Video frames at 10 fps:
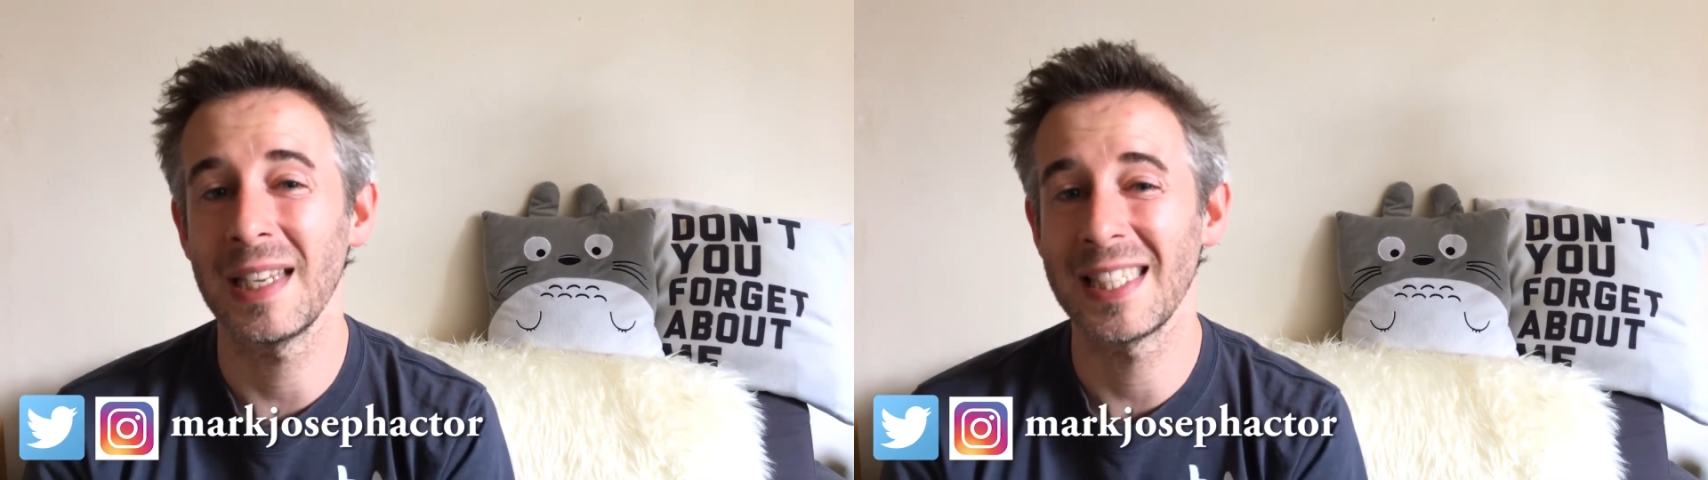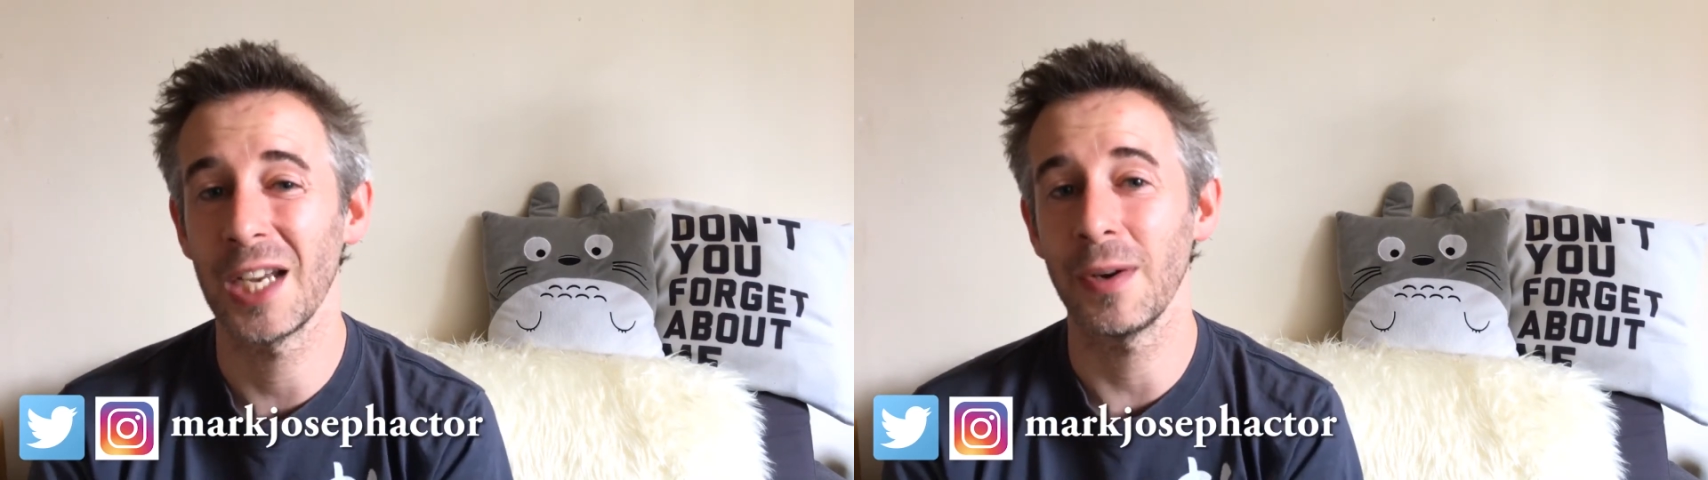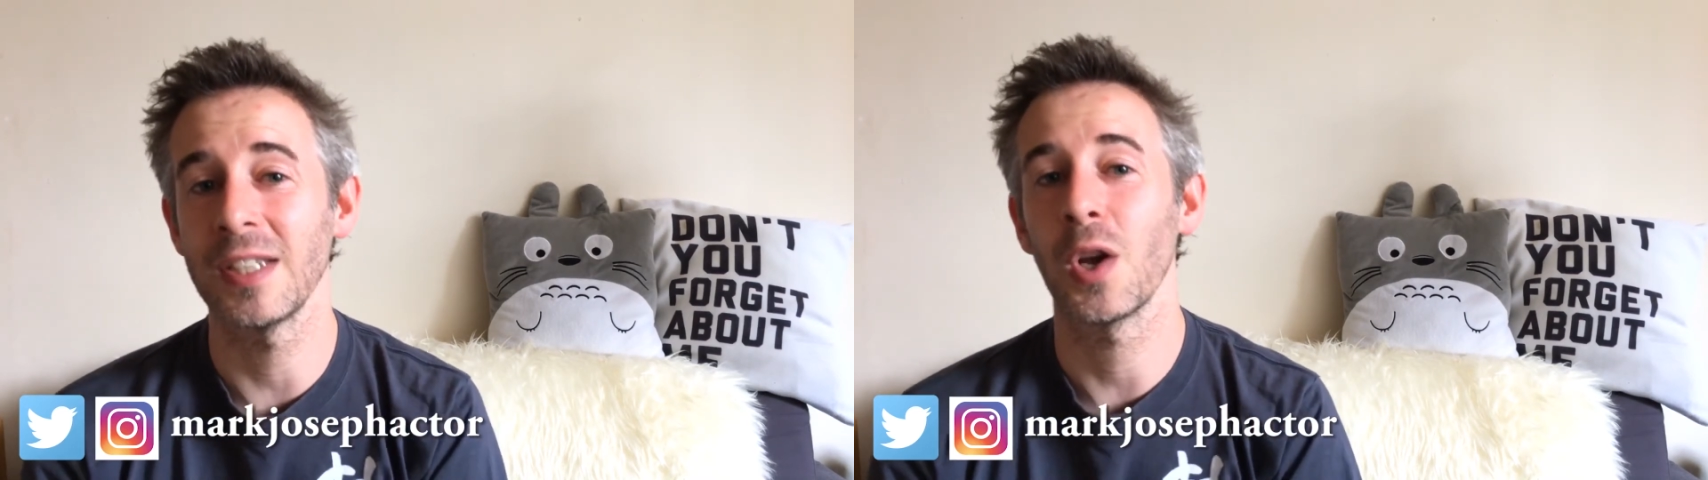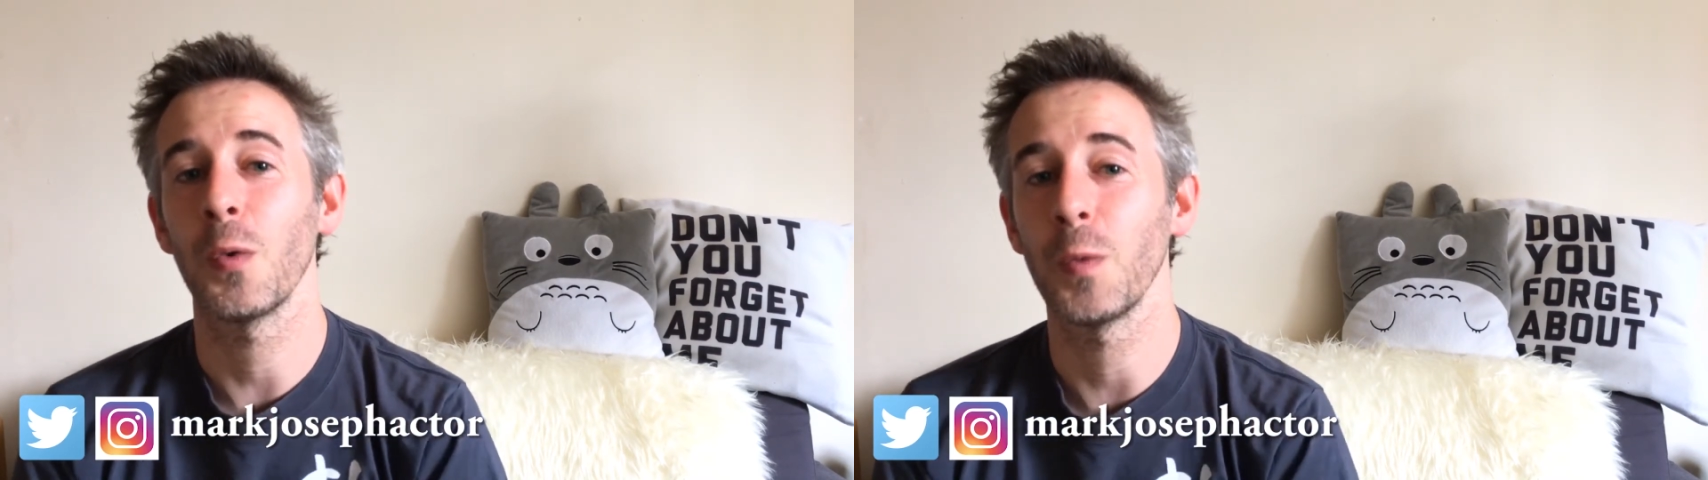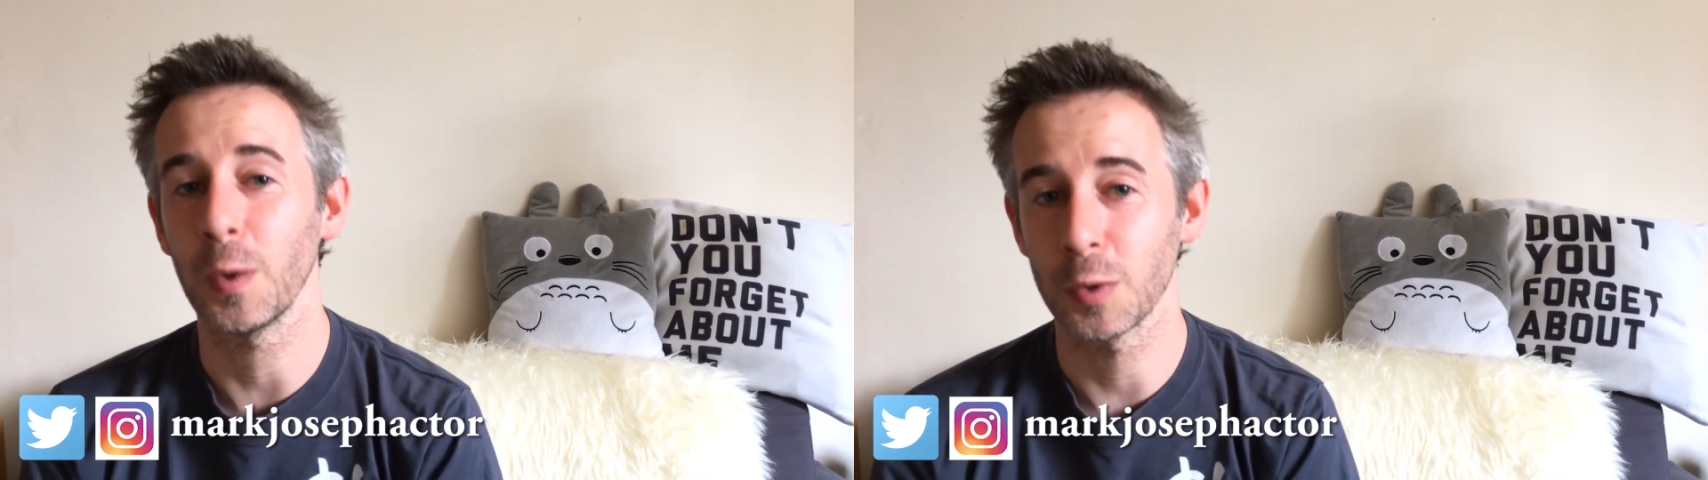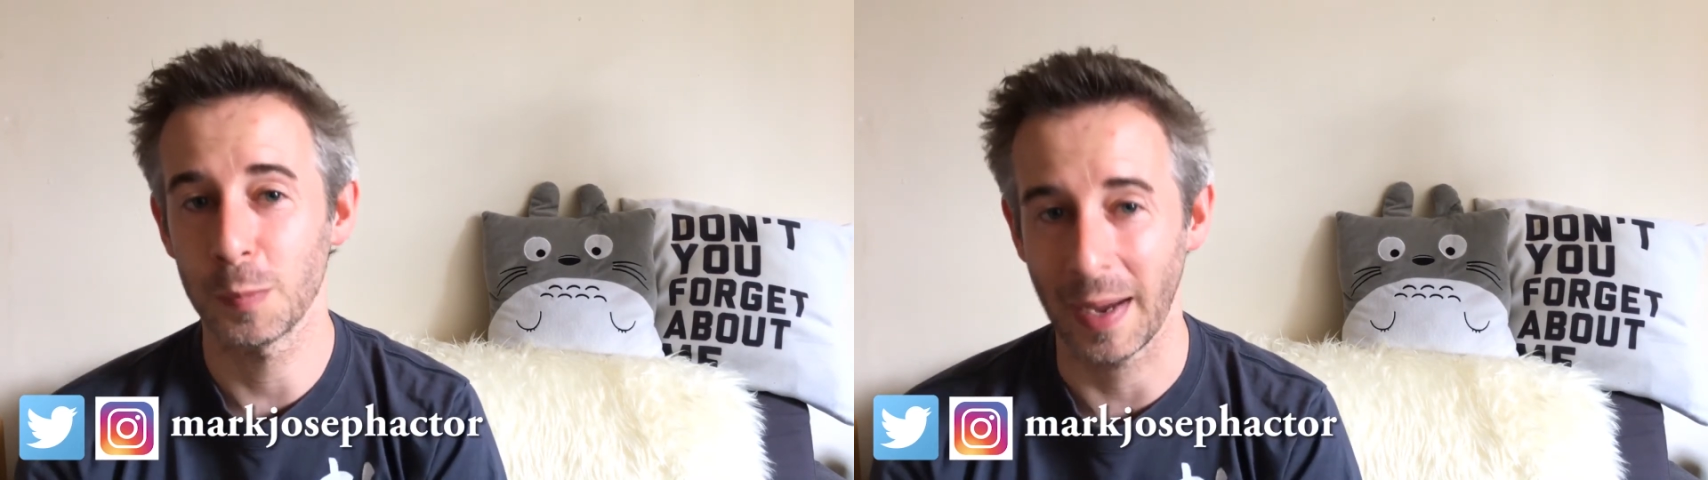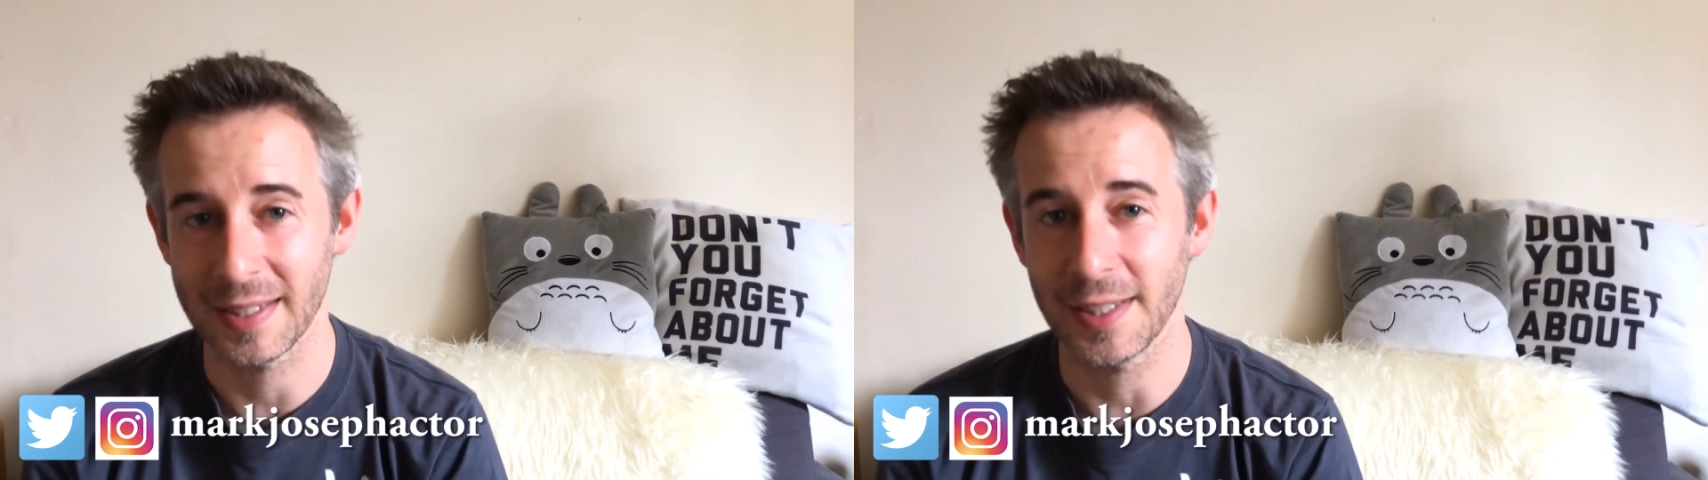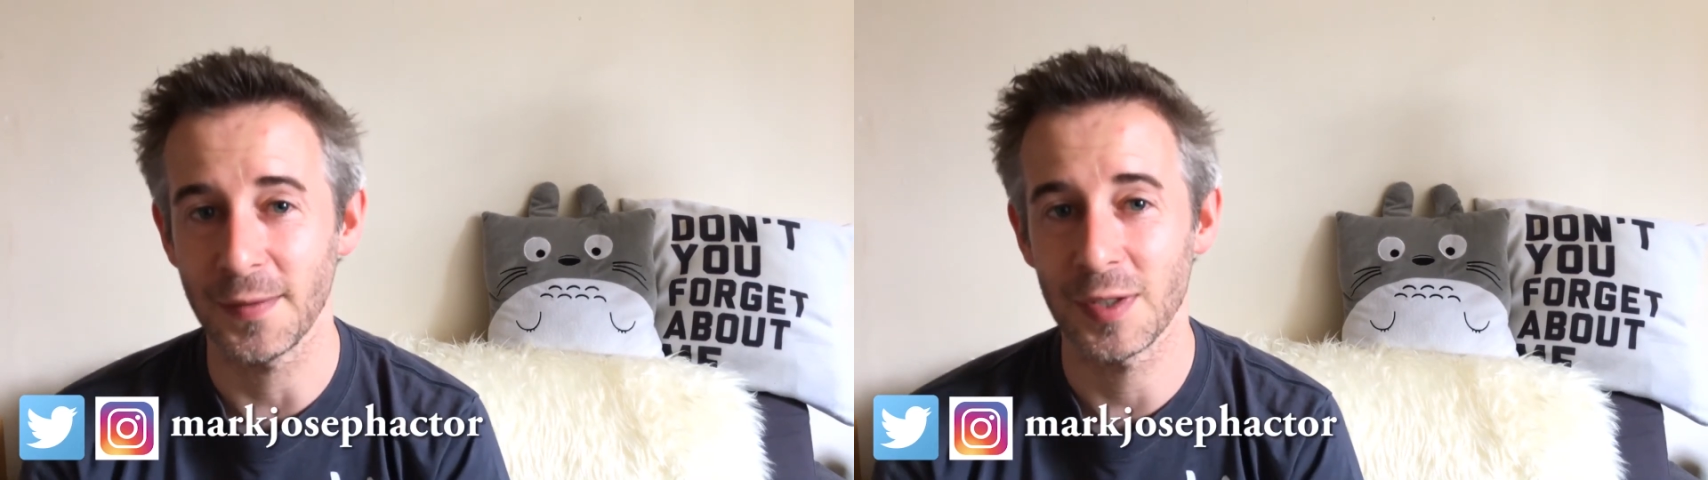series,
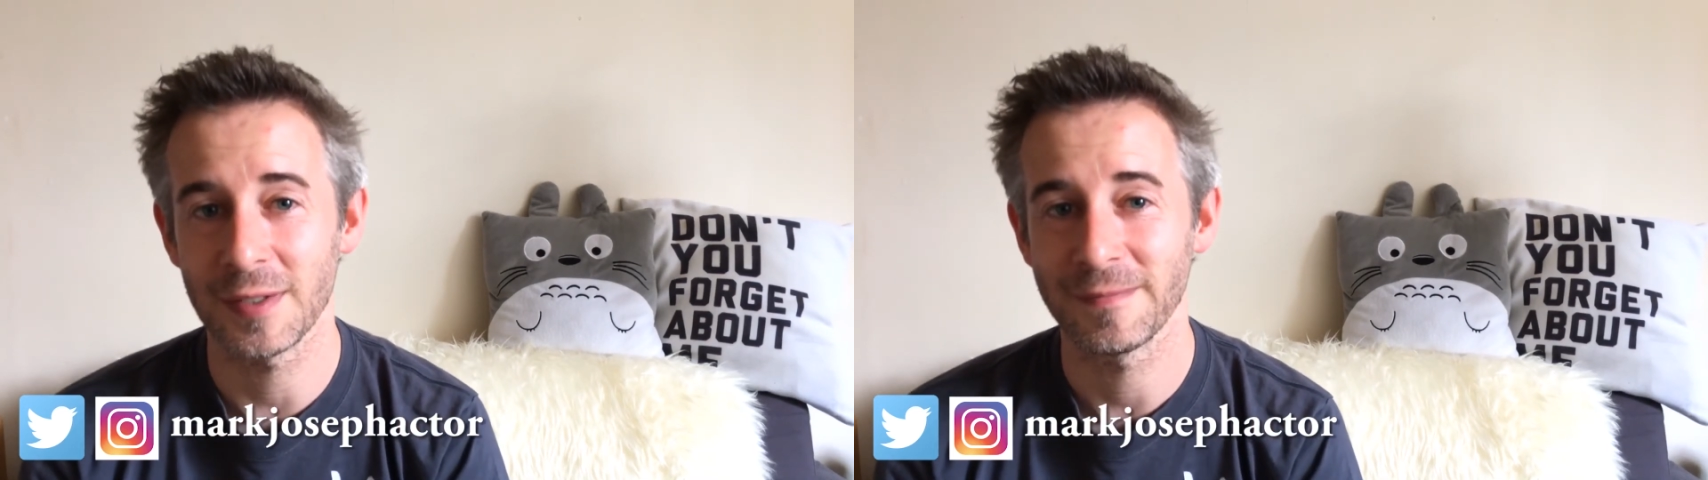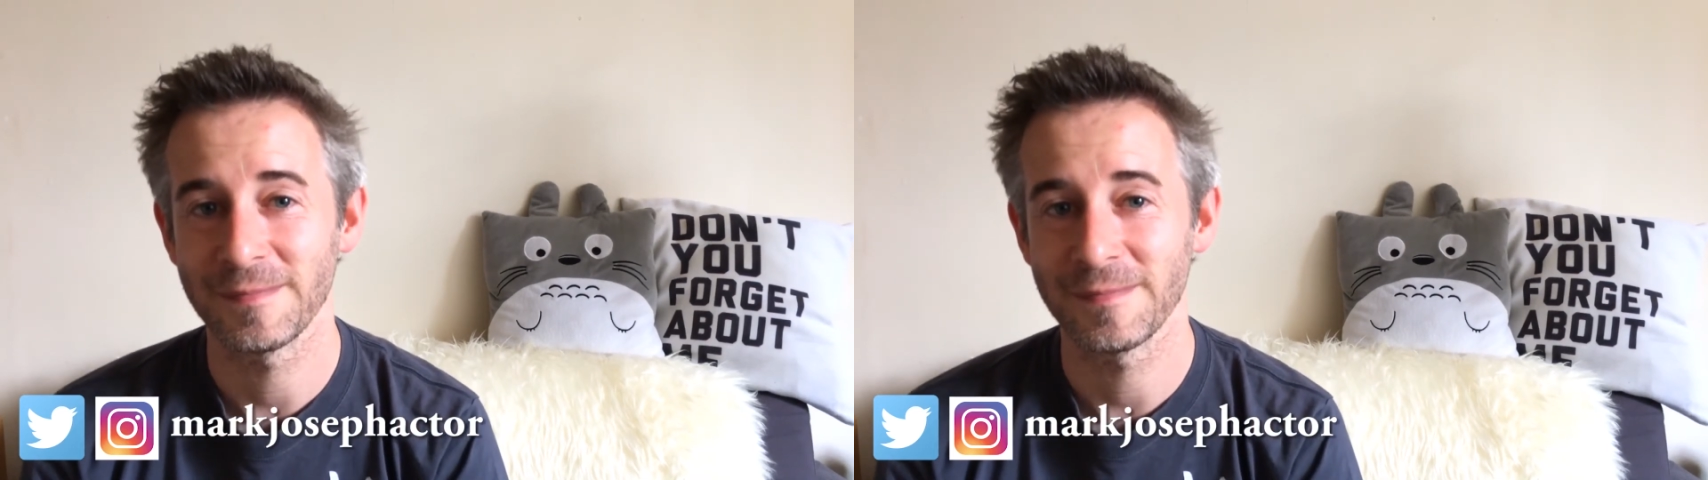Retrospectives.